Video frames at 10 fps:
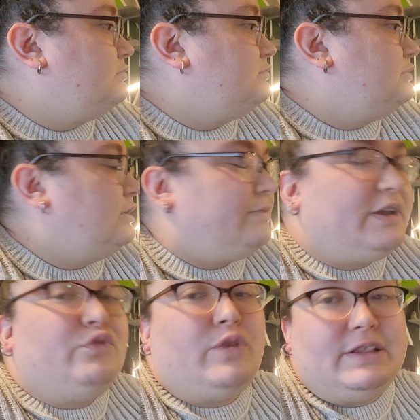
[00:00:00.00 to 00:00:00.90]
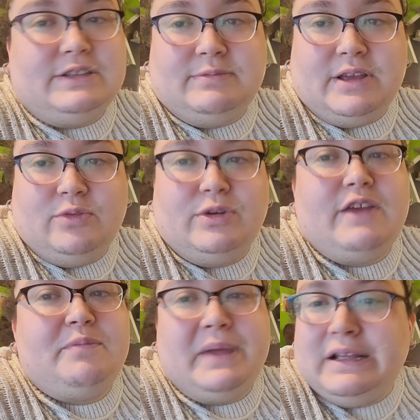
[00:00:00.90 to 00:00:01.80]
You know, when I've read something. When
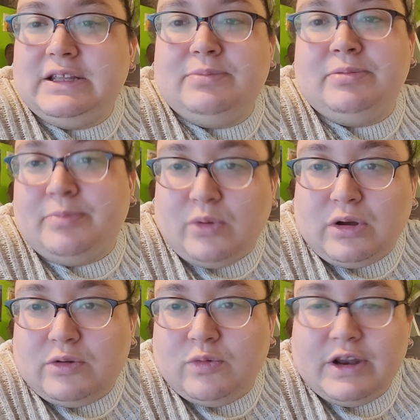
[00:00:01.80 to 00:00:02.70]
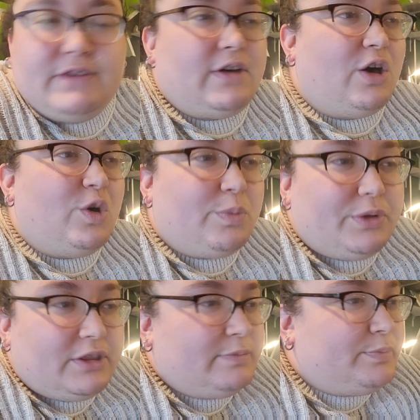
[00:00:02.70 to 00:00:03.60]
I've picked up a book. When I've
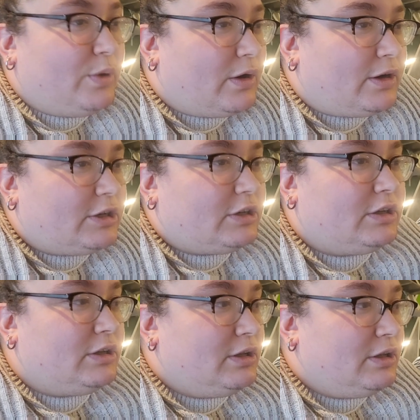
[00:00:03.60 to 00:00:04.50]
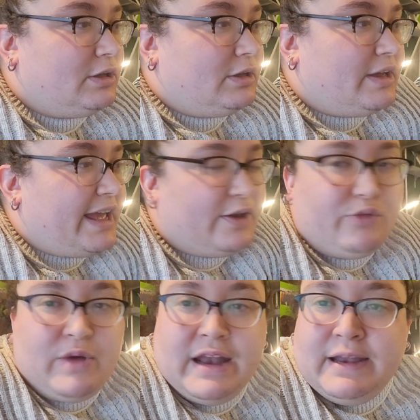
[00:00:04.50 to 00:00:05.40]
opened the book
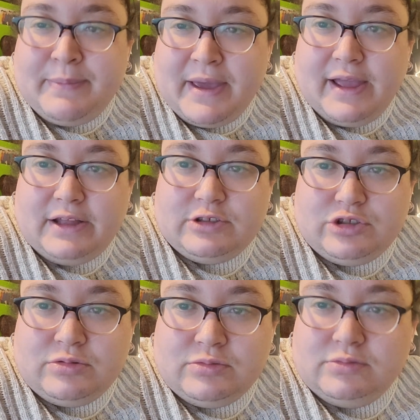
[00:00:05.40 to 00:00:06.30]
and read the page.